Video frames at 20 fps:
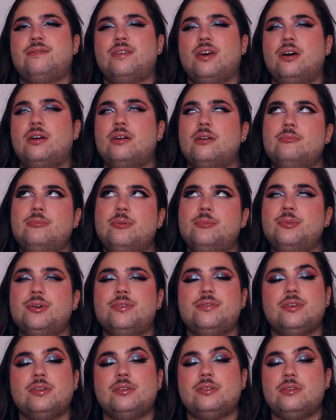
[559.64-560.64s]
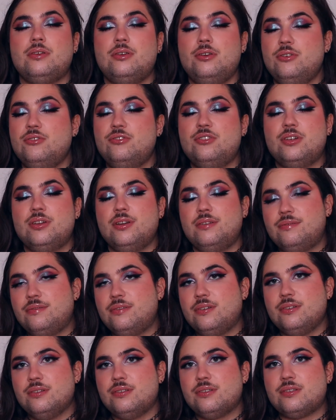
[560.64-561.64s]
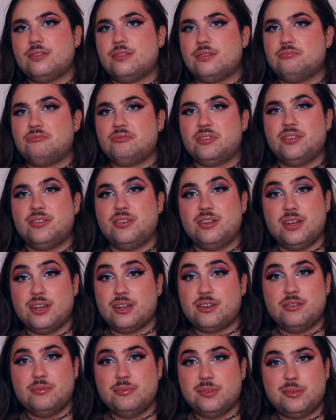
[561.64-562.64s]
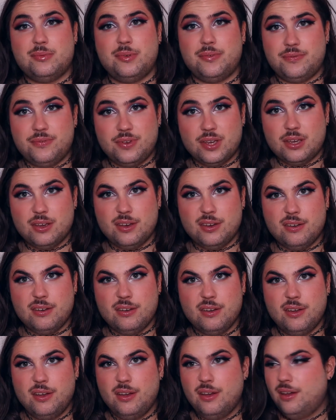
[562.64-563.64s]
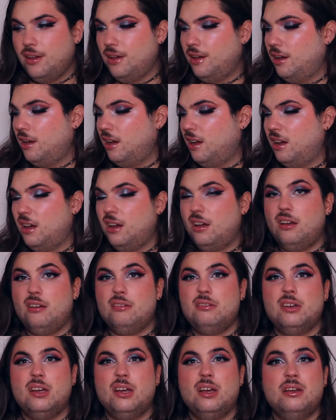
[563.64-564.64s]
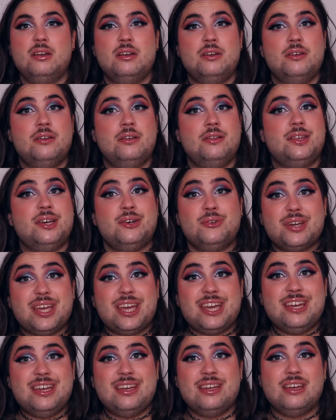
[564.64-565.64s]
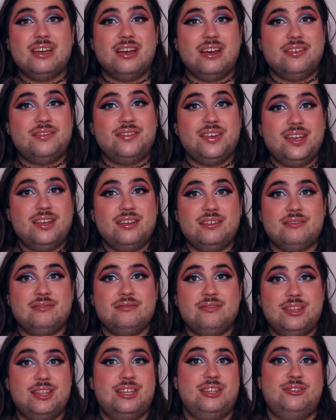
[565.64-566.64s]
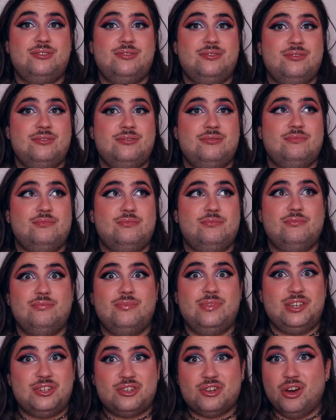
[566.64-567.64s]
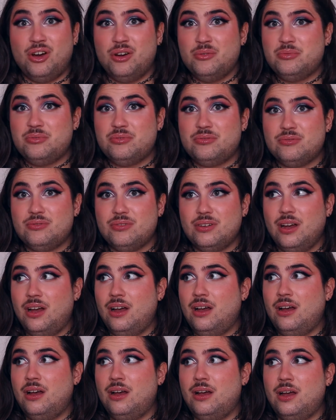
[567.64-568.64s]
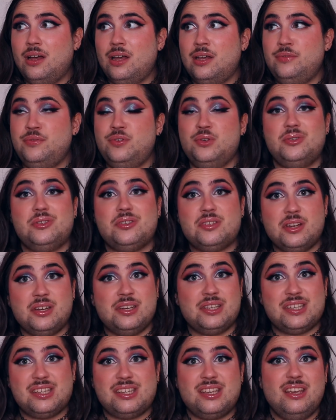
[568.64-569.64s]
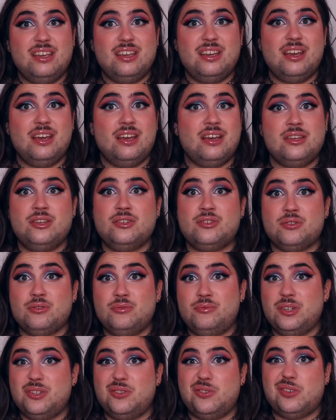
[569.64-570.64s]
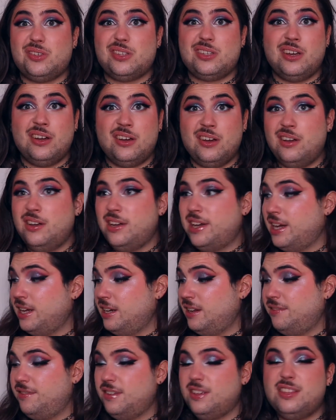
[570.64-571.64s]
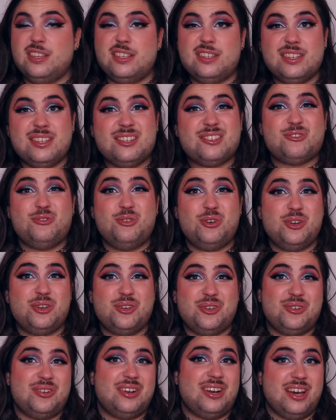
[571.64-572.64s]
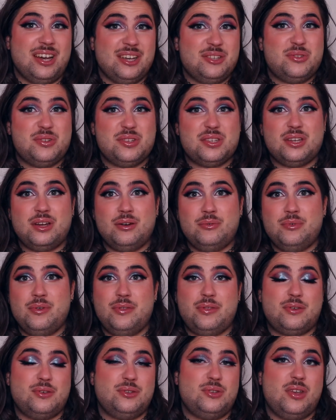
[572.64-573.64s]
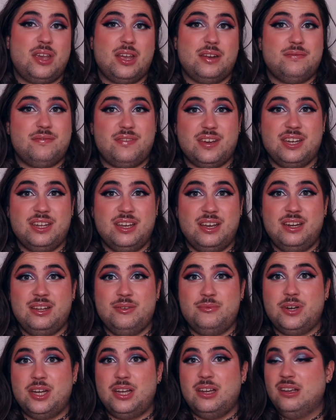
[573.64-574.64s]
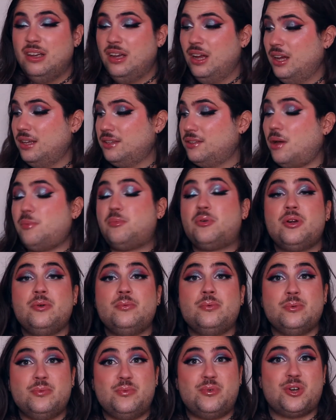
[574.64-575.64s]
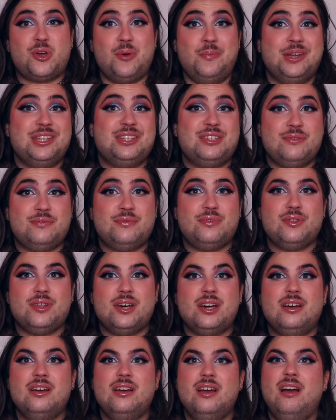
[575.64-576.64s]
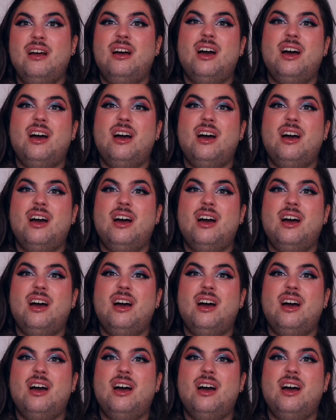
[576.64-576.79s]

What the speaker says: Can't remember if there's a huge difference. Probably the night cream is a bit thicker. They're okay. I think they do their job. If you're starting skincare, you don't know what to start. Again, I think this is quite a good line to start with because you can find it anywhere. So I probably would recommend it for that.